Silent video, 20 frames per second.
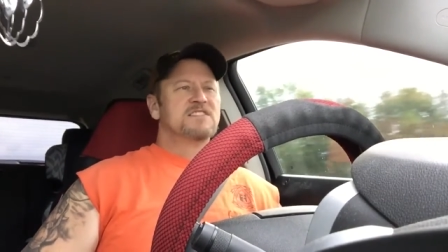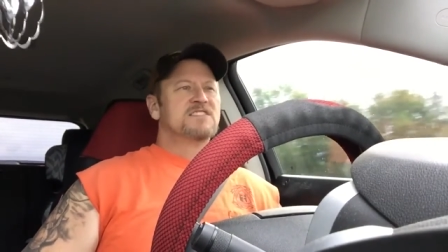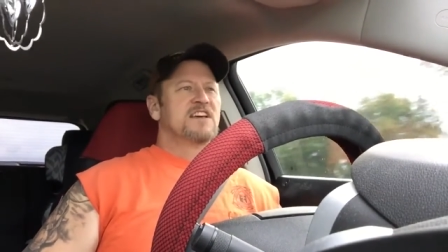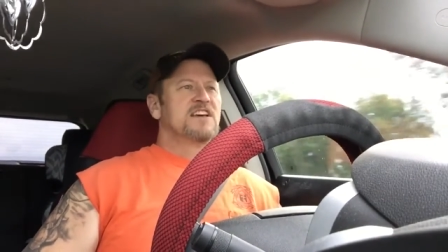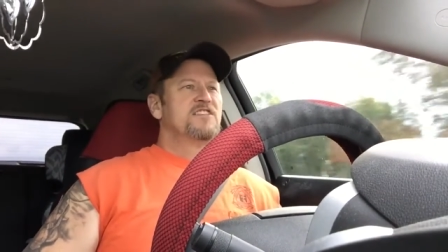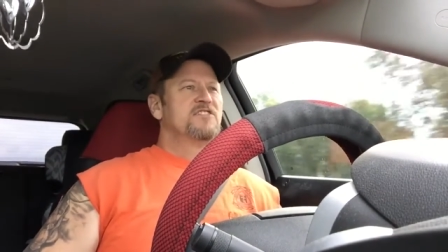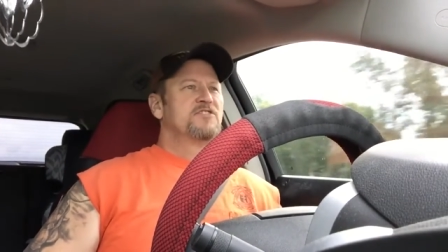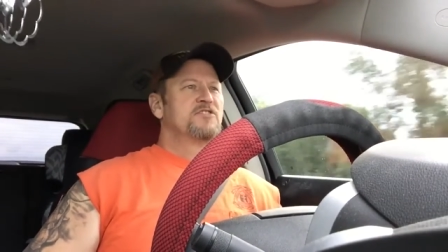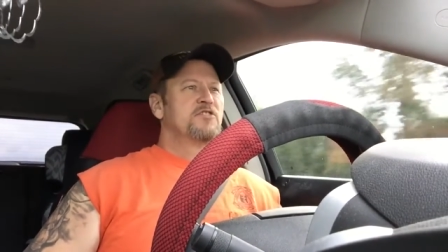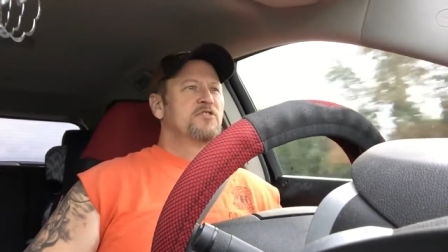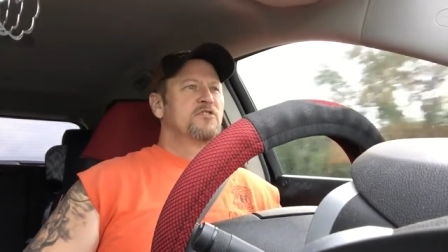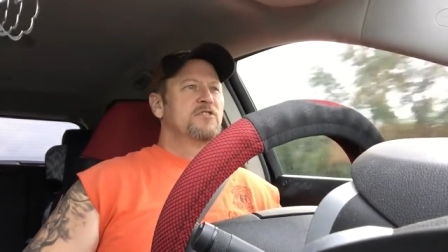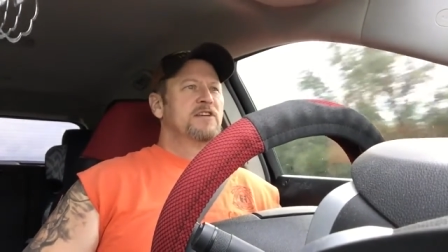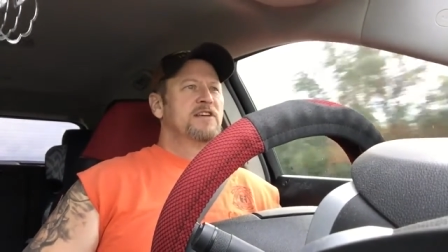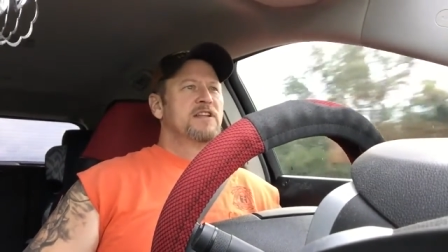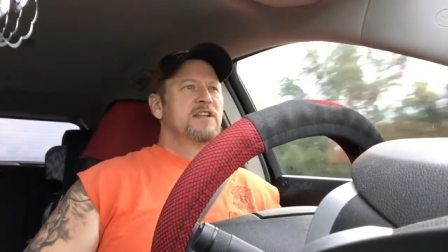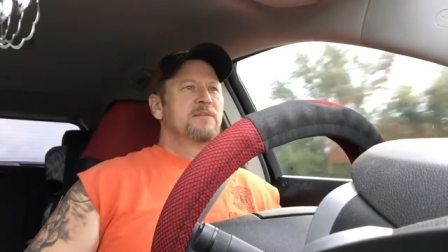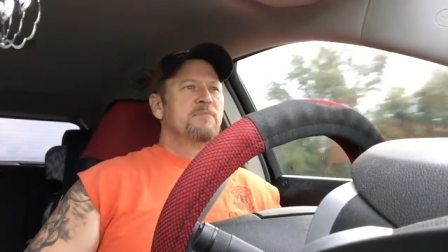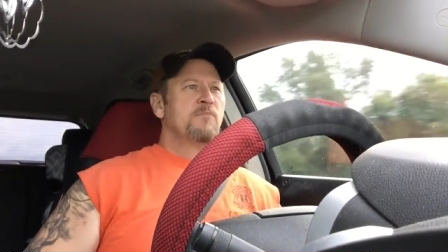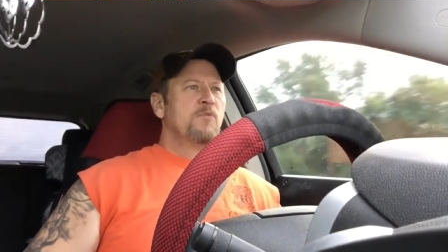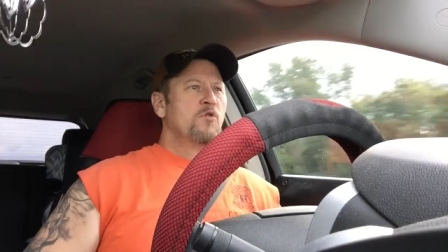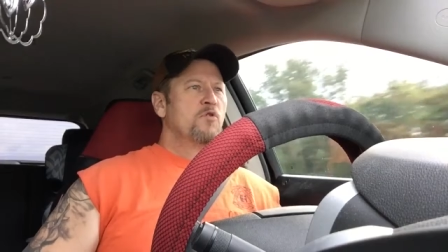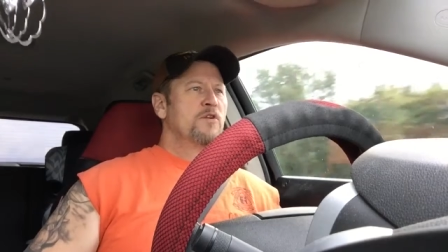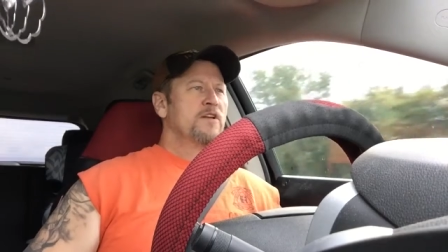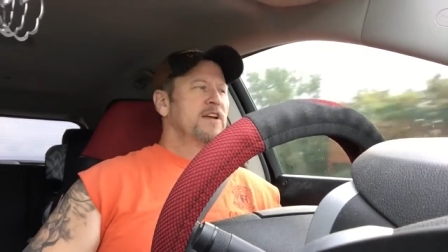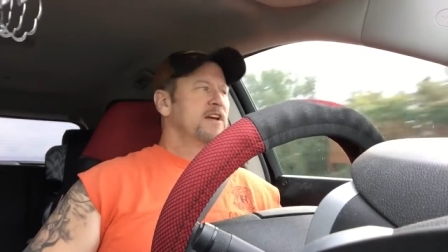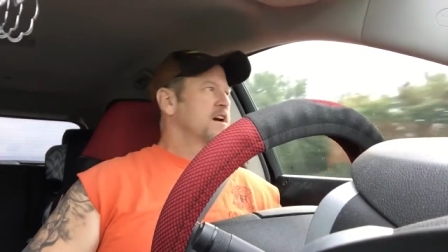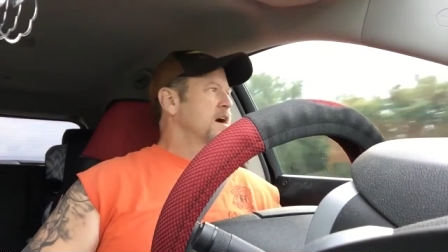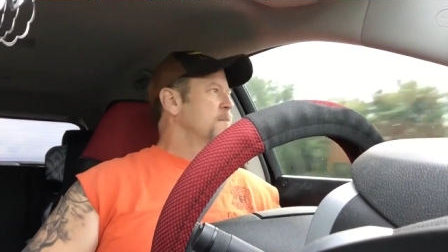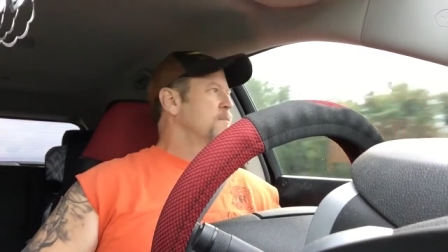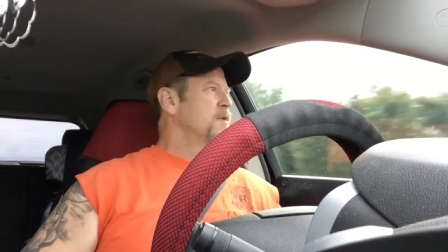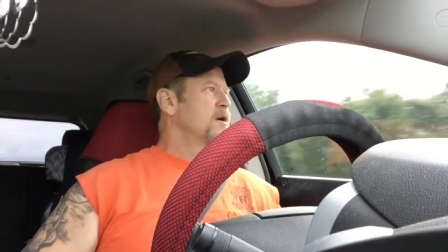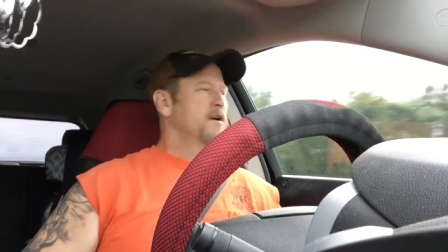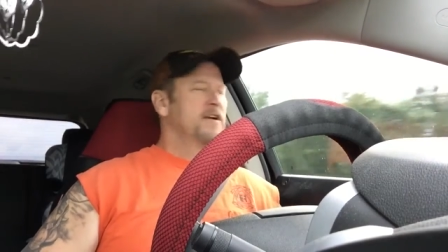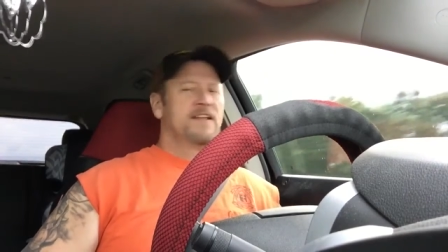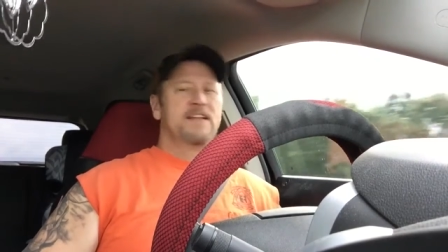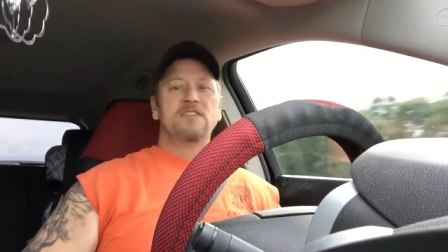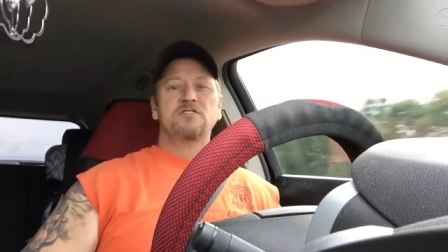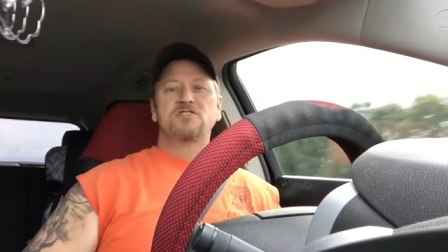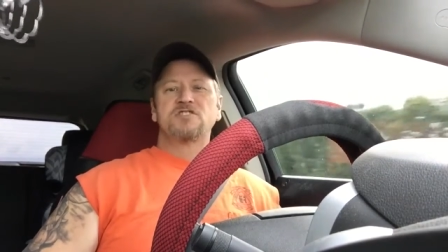It's 8:30 in the morning. I'm
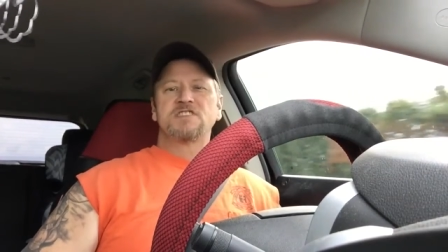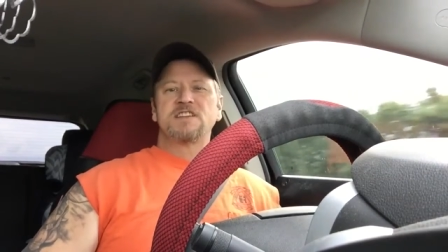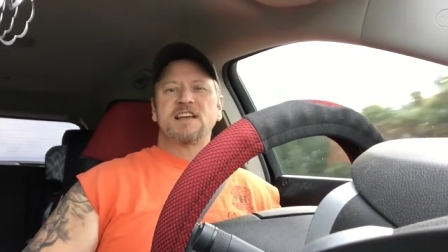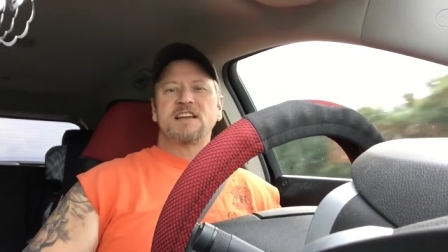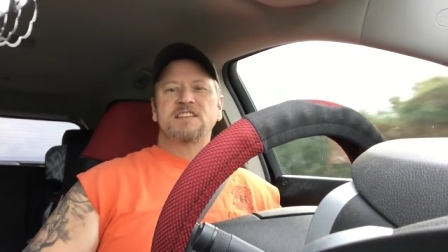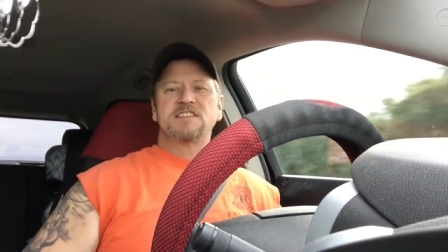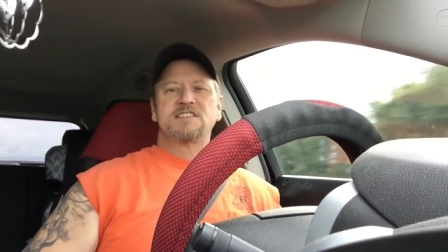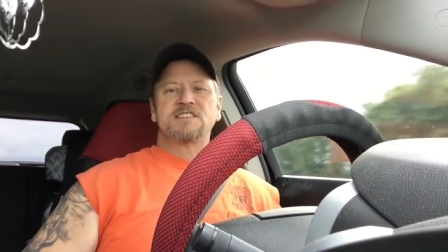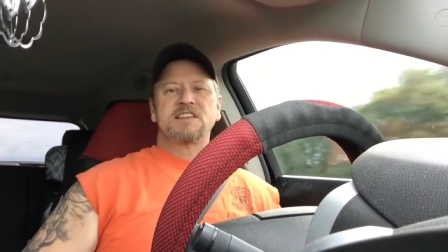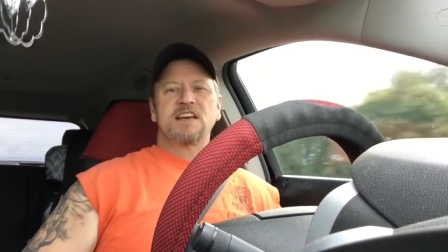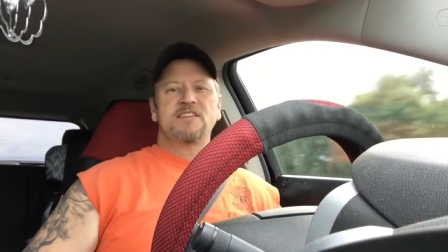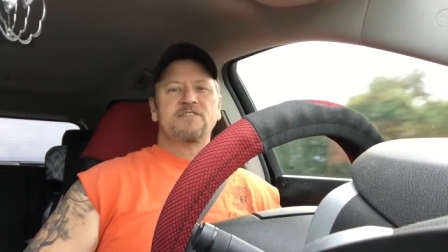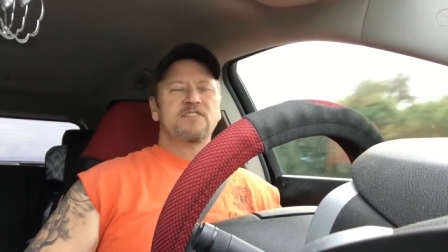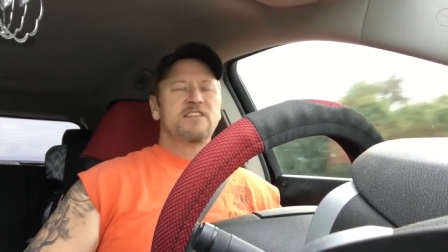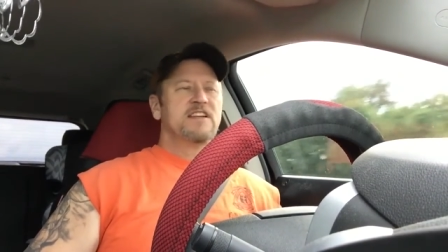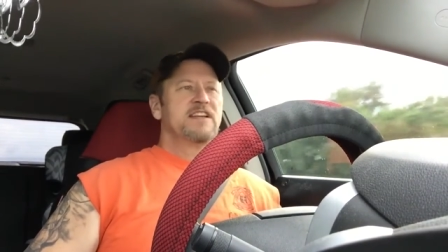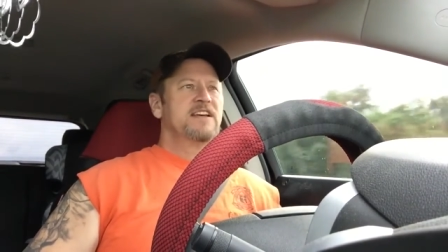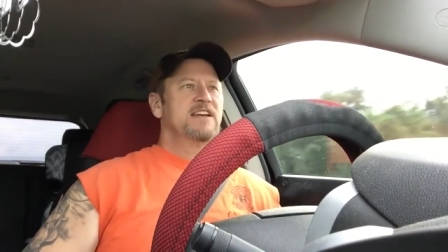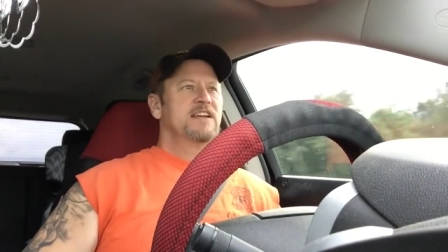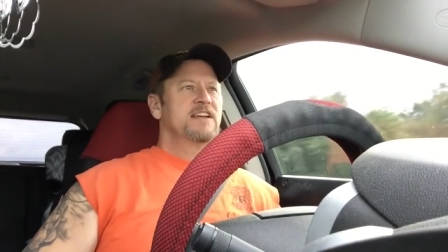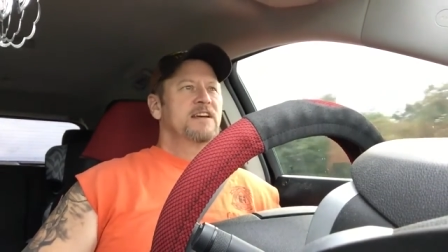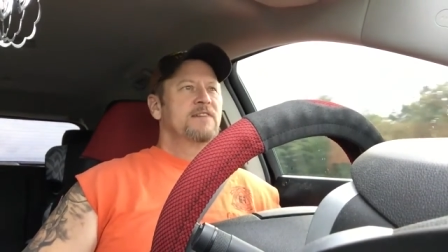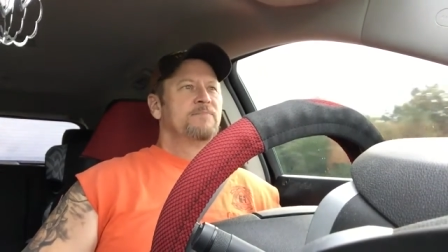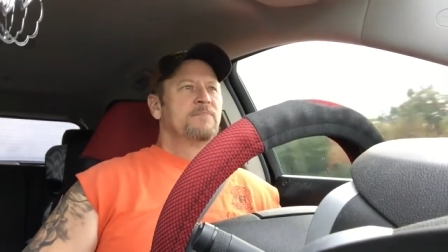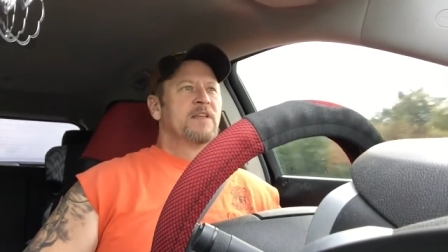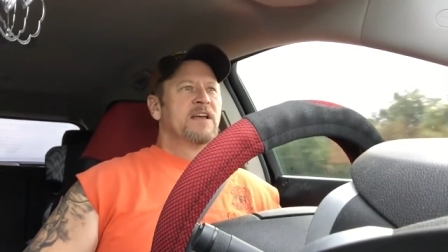on Interstate 70,